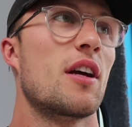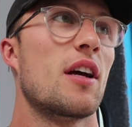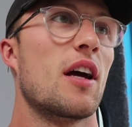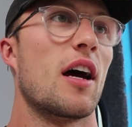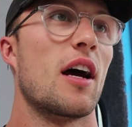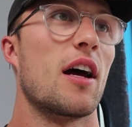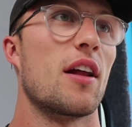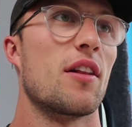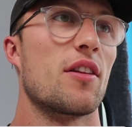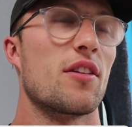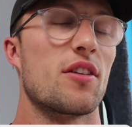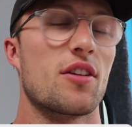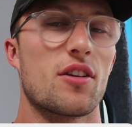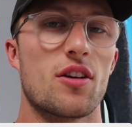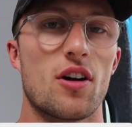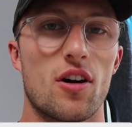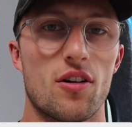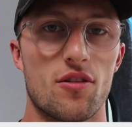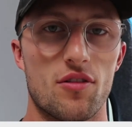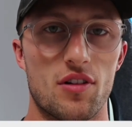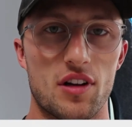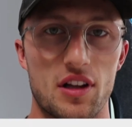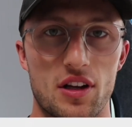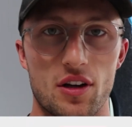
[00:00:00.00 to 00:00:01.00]
and you
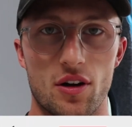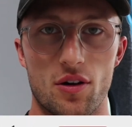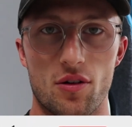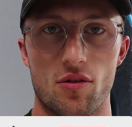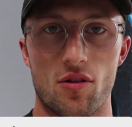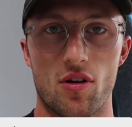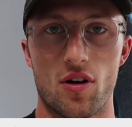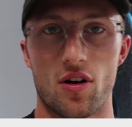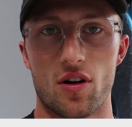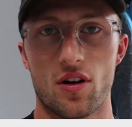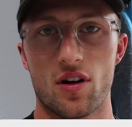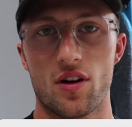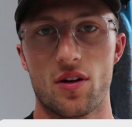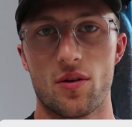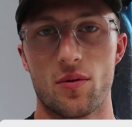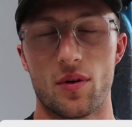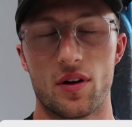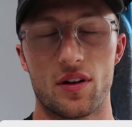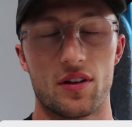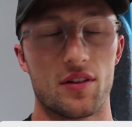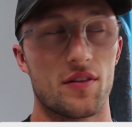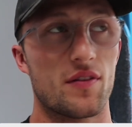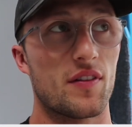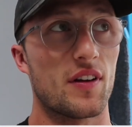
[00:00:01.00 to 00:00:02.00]
can't really go wrong
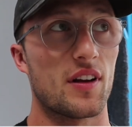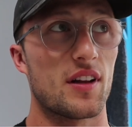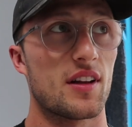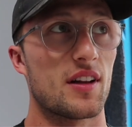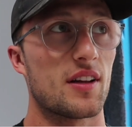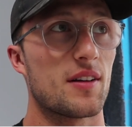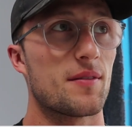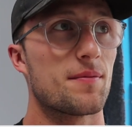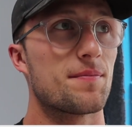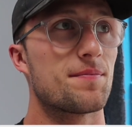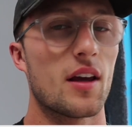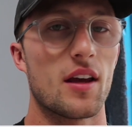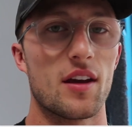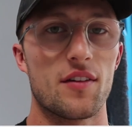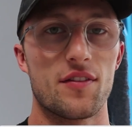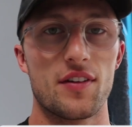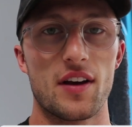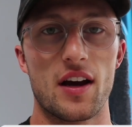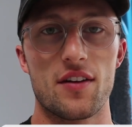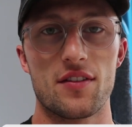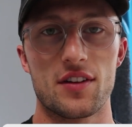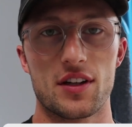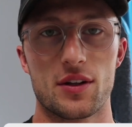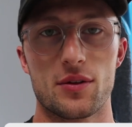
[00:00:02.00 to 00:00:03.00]
when you're fitting it. If you
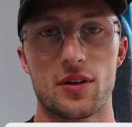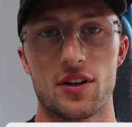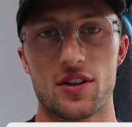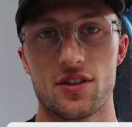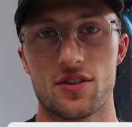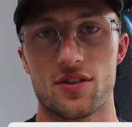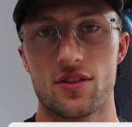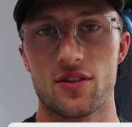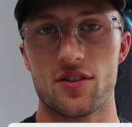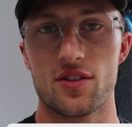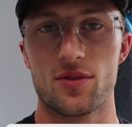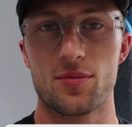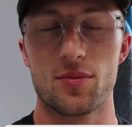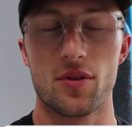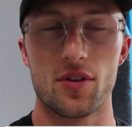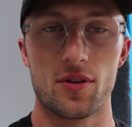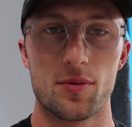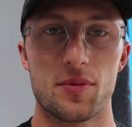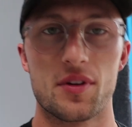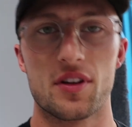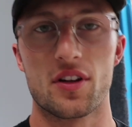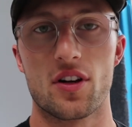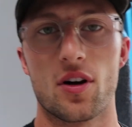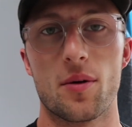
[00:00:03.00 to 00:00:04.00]
have any questions, put
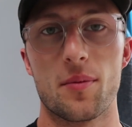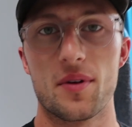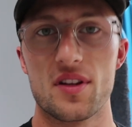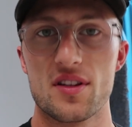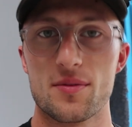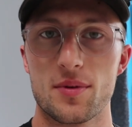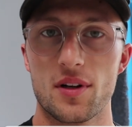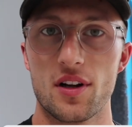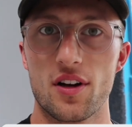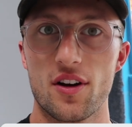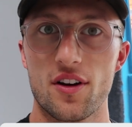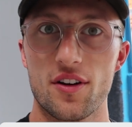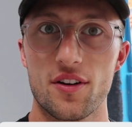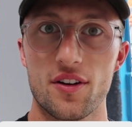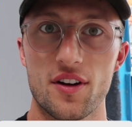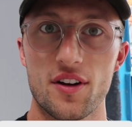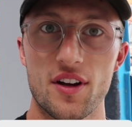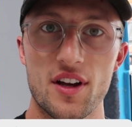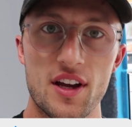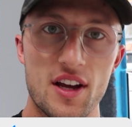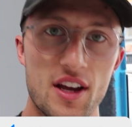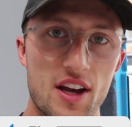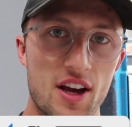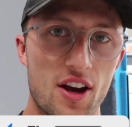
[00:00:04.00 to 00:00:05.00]
them in the comments below.
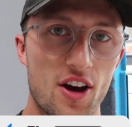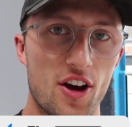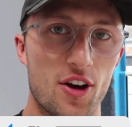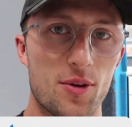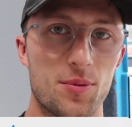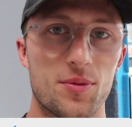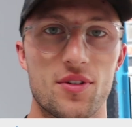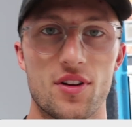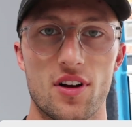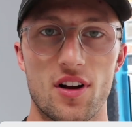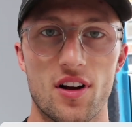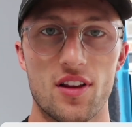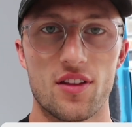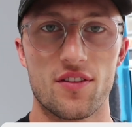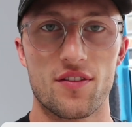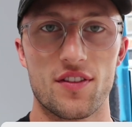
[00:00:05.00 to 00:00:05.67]
Hope you liked the